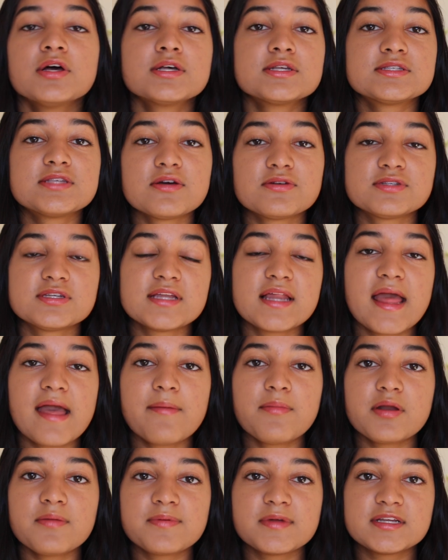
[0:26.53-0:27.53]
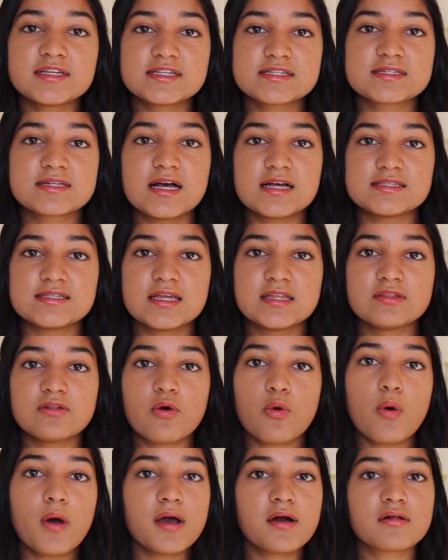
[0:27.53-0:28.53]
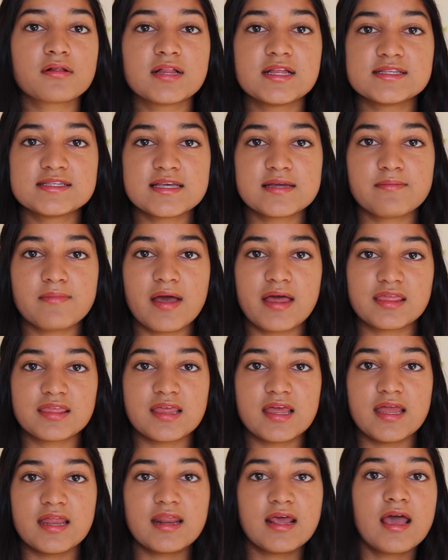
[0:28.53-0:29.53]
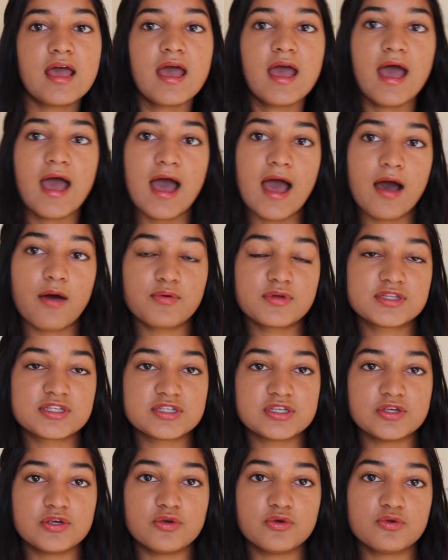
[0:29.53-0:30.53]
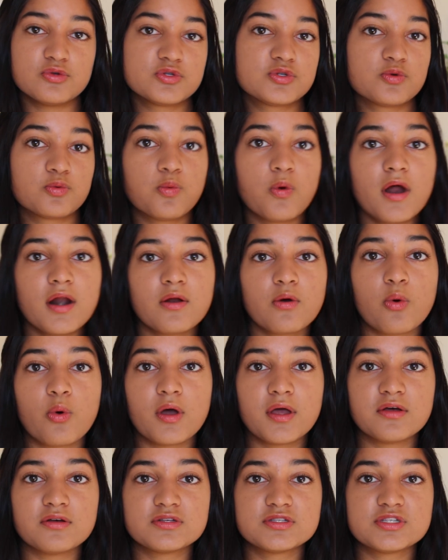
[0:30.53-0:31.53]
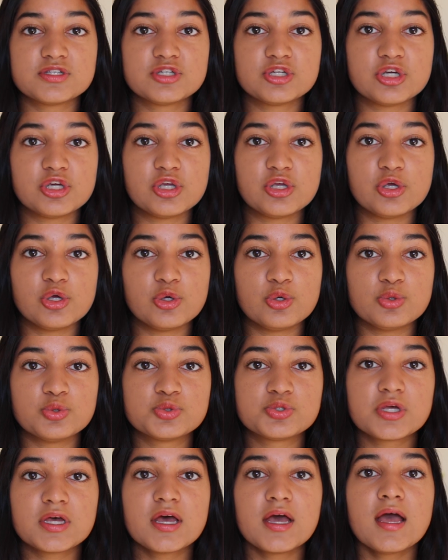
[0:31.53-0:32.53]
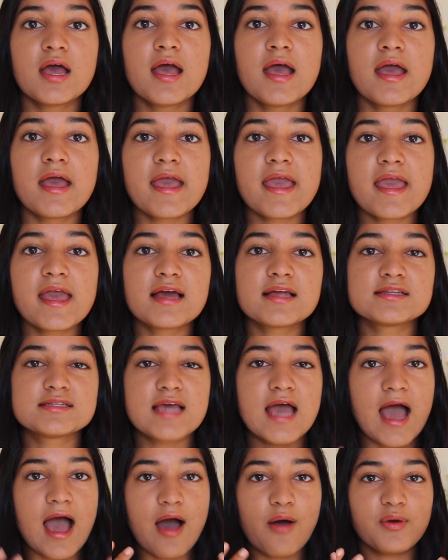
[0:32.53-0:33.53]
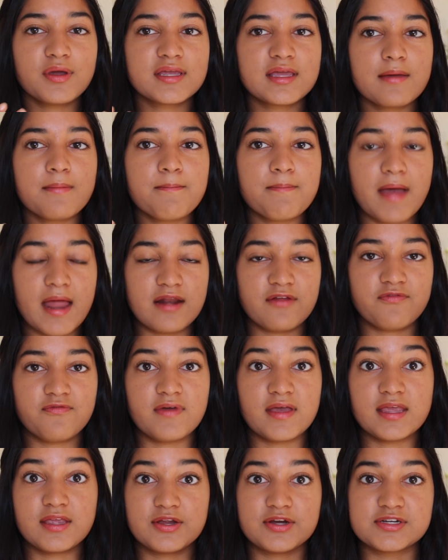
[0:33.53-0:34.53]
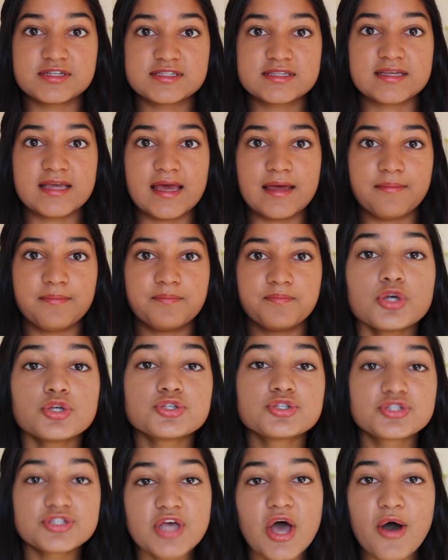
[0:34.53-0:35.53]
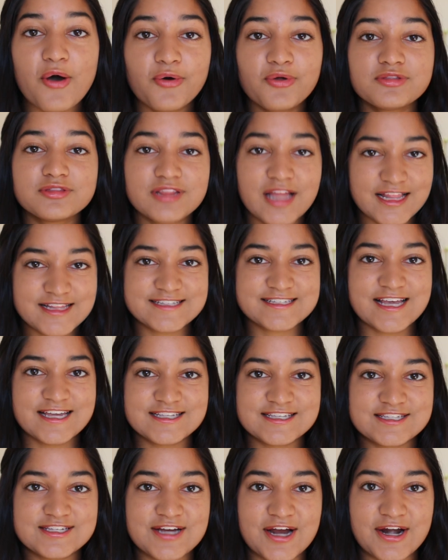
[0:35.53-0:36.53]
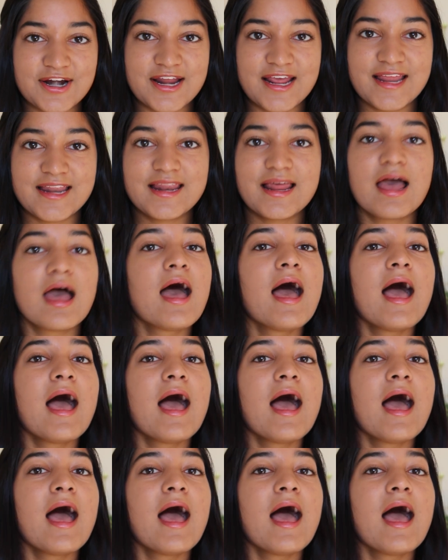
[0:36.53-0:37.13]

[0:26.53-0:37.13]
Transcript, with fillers: So today I'm going to be discussing the oil cleansing method, how it's used, what oils to use, and how it can benefit your skin. So let's get started.